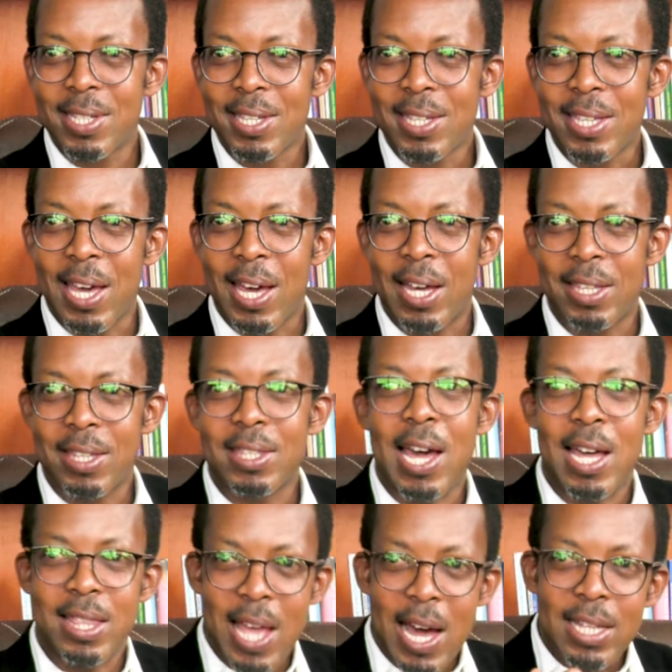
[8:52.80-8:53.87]

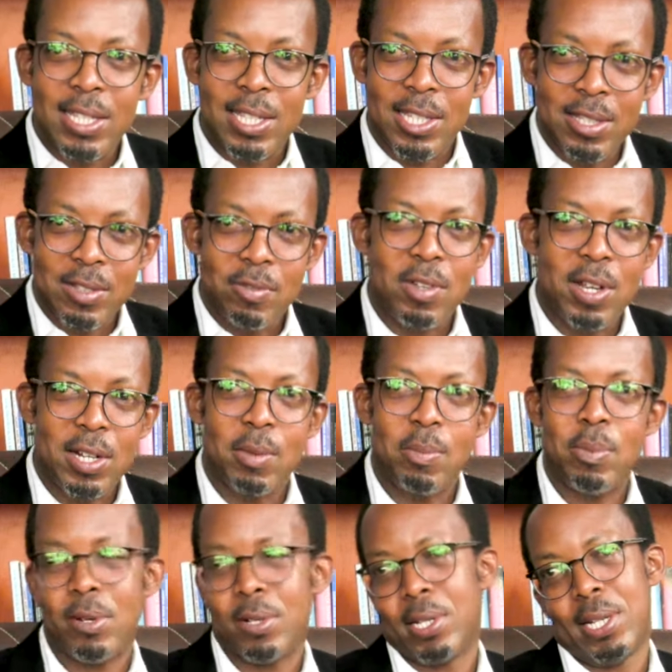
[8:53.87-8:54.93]
that is very
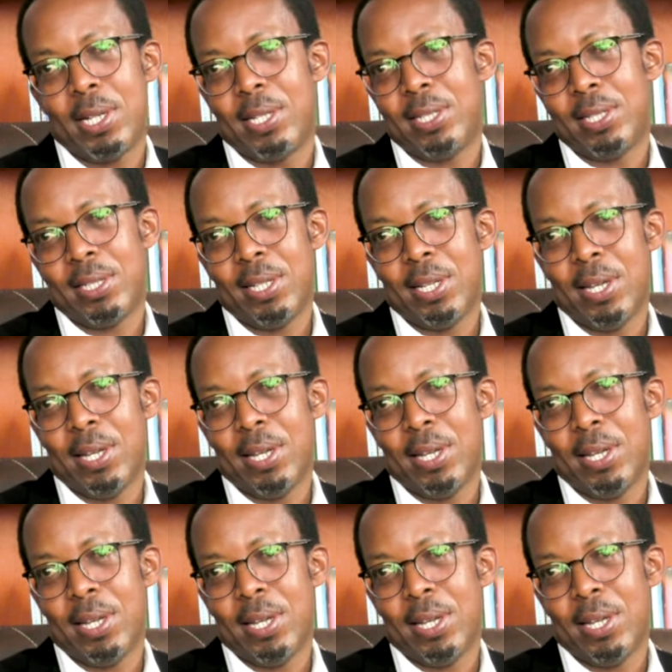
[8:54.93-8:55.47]
important.